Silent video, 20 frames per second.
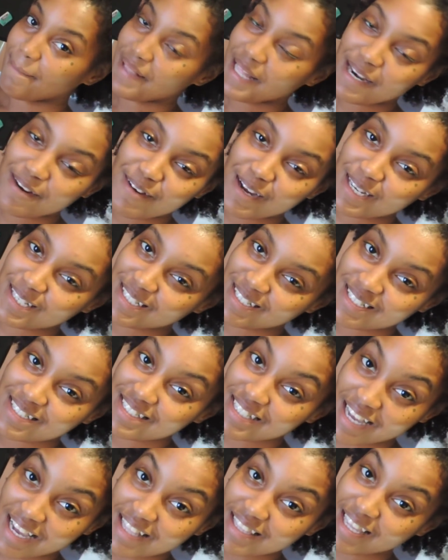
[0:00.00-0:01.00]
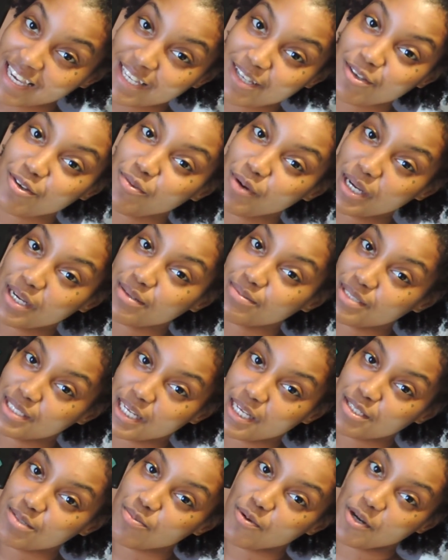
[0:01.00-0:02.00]
Bladderwrack does that. Like, you'll wake up the
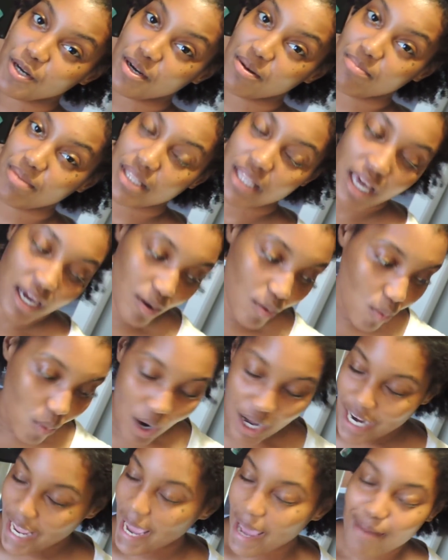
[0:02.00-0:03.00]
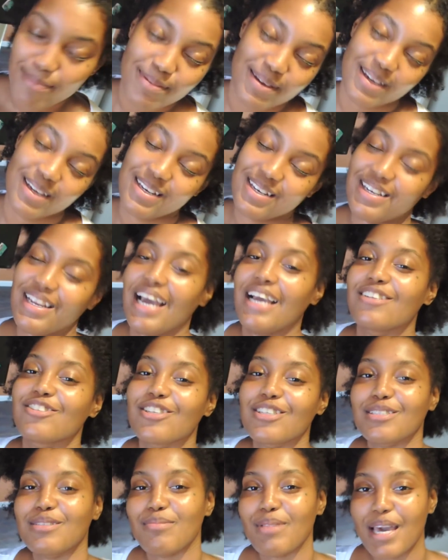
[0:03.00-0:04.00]
next morning and be like, what happened? I
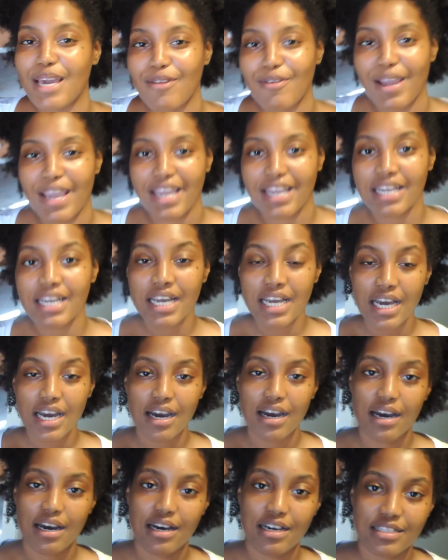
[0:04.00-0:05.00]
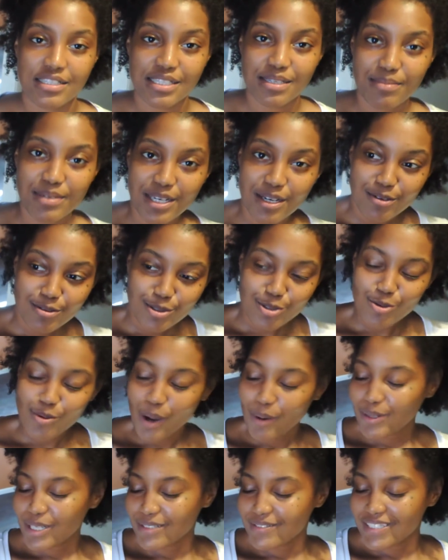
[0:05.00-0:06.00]
drank the Bladderwrack. Send me those
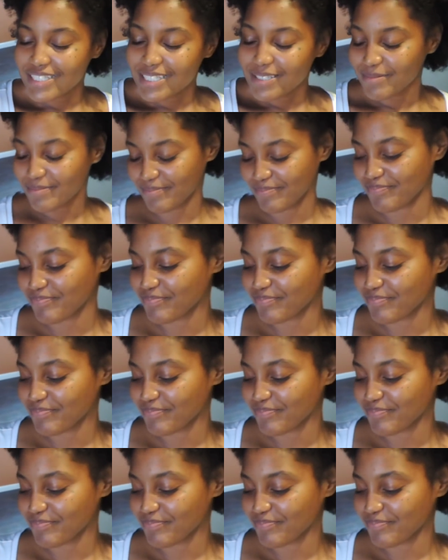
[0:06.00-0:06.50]
too. I'll let's see.